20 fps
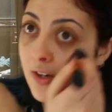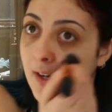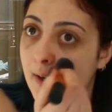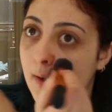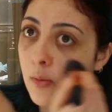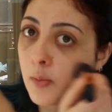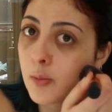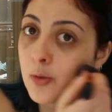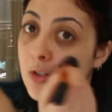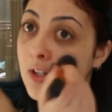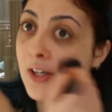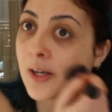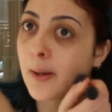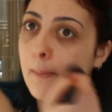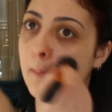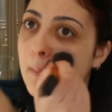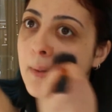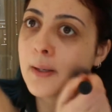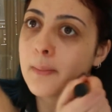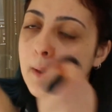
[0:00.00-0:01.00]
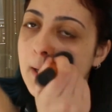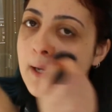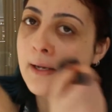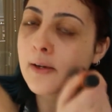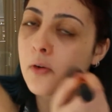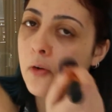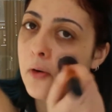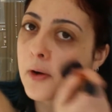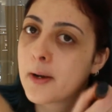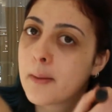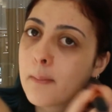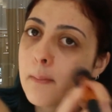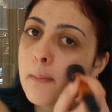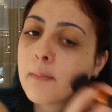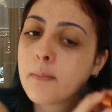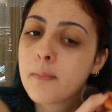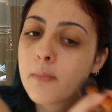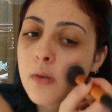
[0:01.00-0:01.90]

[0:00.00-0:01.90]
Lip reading: like almost like a BB cream.